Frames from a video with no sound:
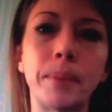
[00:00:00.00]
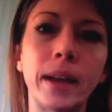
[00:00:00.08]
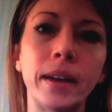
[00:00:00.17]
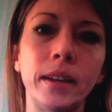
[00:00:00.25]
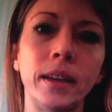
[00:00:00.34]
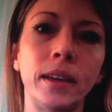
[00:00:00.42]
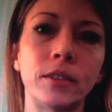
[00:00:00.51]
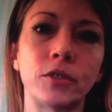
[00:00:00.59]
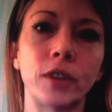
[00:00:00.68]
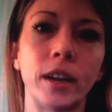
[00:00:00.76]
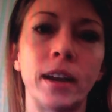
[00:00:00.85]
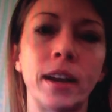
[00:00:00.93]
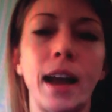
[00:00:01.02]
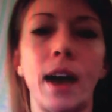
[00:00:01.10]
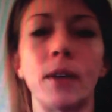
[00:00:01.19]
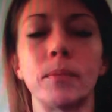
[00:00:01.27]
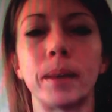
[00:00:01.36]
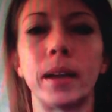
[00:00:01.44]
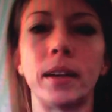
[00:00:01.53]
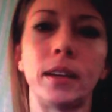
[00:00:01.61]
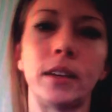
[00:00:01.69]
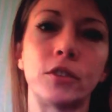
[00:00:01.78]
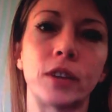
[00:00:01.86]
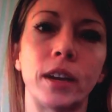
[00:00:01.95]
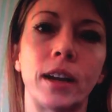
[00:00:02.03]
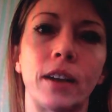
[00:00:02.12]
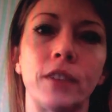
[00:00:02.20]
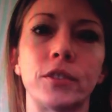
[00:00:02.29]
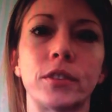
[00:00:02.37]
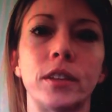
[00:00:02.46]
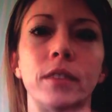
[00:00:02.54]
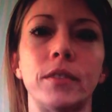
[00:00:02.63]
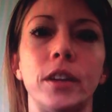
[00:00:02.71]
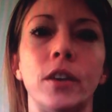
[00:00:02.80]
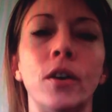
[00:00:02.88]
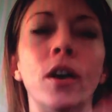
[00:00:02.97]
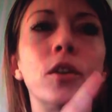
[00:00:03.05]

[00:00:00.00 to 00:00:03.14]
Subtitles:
bend knee, straighten it out, bend knee, straighten it out, as you see in the video.